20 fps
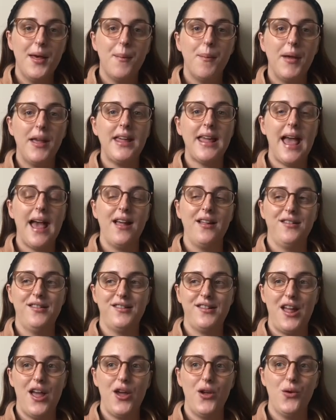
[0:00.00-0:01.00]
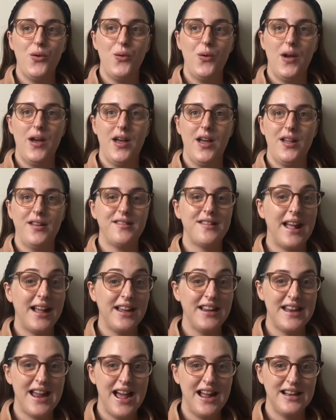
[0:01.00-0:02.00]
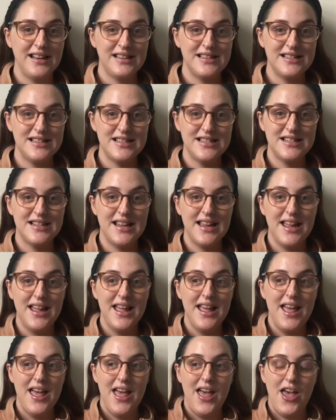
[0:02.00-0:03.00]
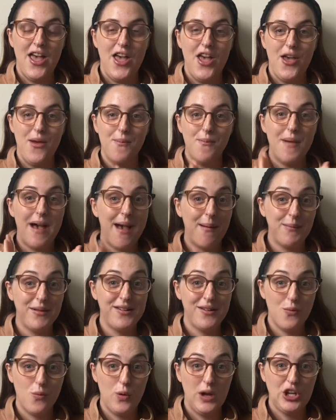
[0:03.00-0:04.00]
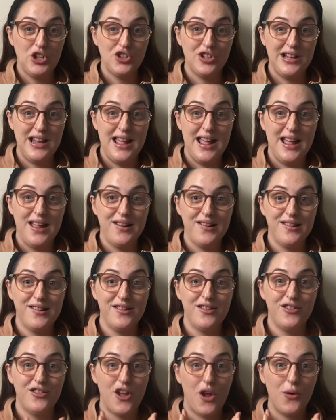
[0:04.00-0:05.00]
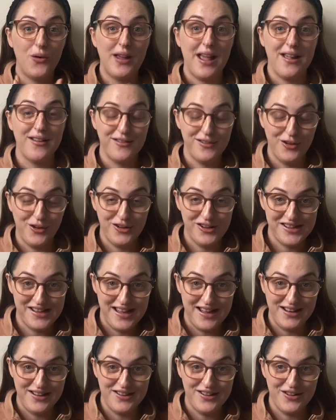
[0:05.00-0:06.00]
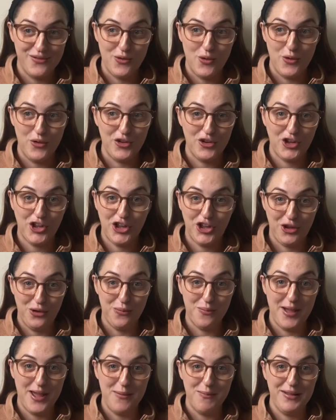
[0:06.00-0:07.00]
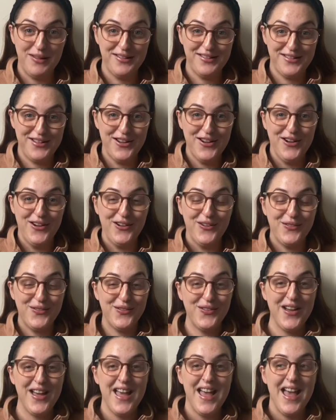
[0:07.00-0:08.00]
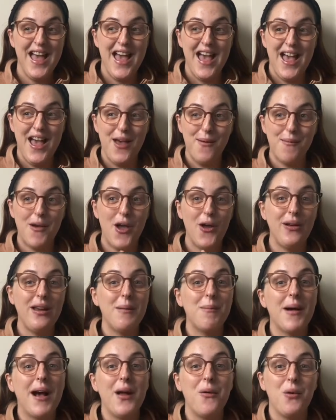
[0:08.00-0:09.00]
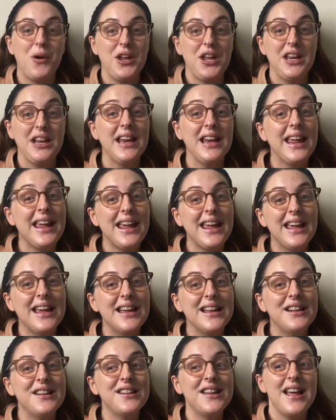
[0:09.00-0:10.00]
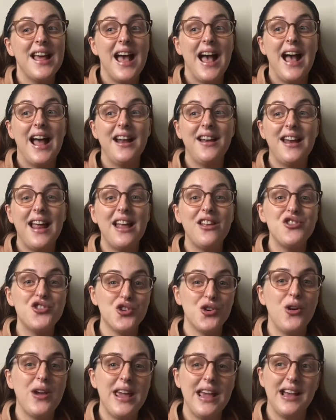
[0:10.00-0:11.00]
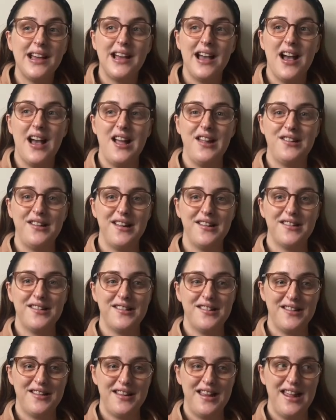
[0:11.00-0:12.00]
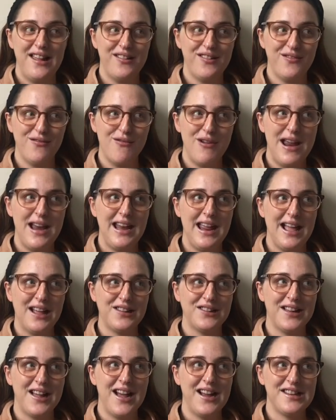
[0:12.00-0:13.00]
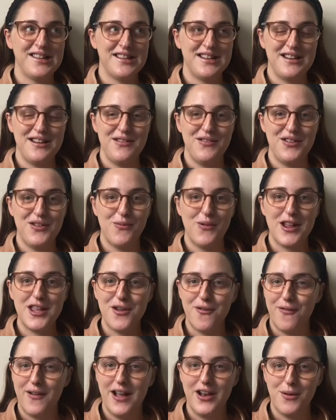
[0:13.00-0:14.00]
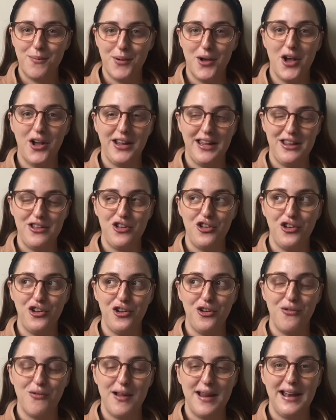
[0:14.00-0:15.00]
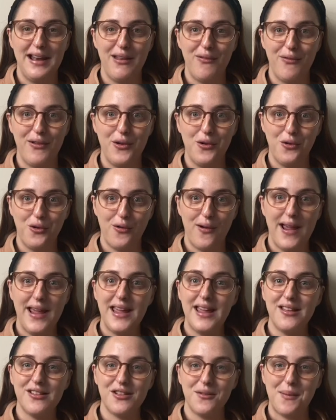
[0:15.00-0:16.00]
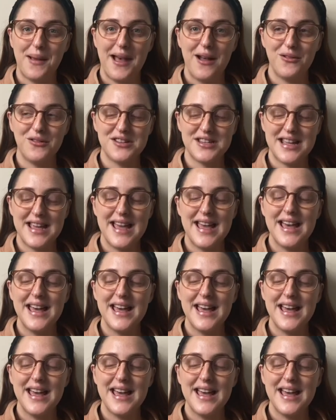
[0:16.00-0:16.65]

But yeah, so secondhand, Amazon wish list. Don't get sucked into all the cute baby stuff. Only buy what you need and enjoy it, guys. It's really exciting, and when you find a bargain, you do really feel great about it.